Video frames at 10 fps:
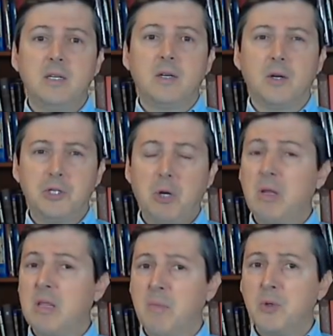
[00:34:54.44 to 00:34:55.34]
are
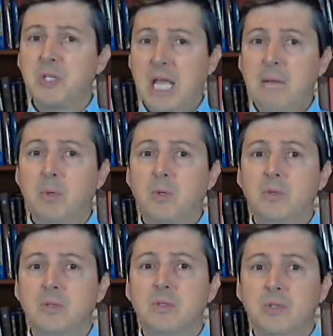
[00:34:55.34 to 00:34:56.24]
generally the most able
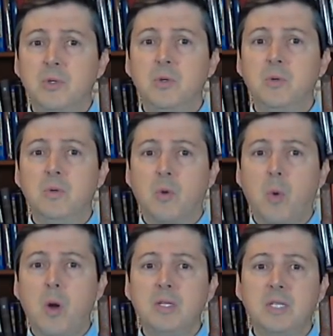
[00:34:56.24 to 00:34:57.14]
to
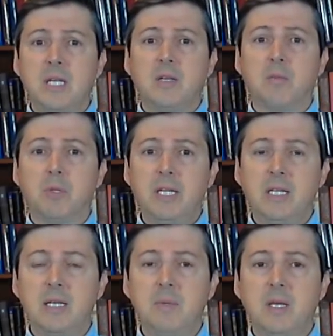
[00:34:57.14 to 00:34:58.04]
quarantine
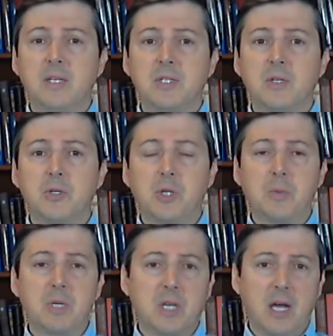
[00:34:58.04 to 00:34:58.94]
completely because they're usually
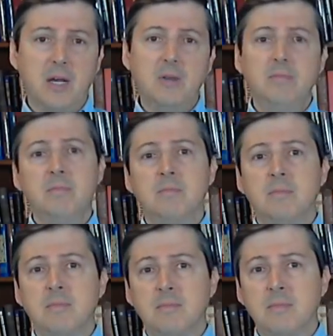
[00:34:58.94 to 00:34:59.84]
retired
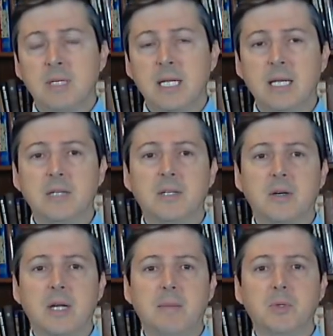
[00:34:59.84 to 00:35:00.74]
and
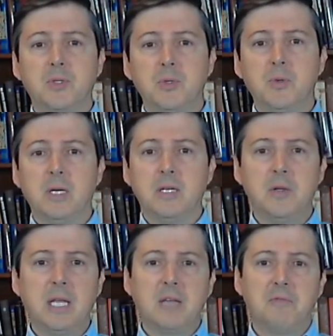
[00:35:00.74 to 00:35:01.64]
they're able to they
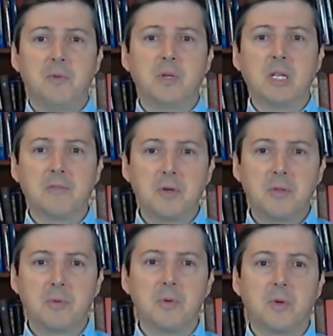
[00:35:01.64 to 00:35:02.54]
can get food delivered
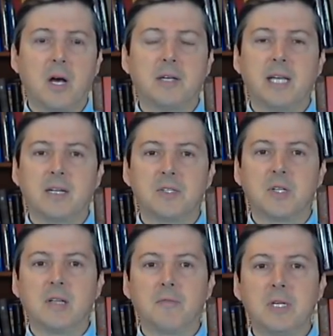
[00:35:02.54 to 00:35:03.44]
through contactless
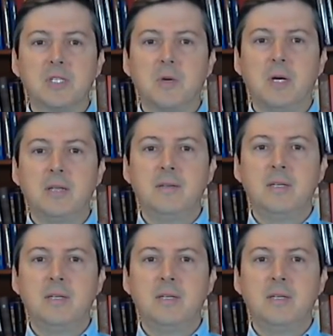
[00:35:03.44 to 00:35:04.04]
delivery and so on.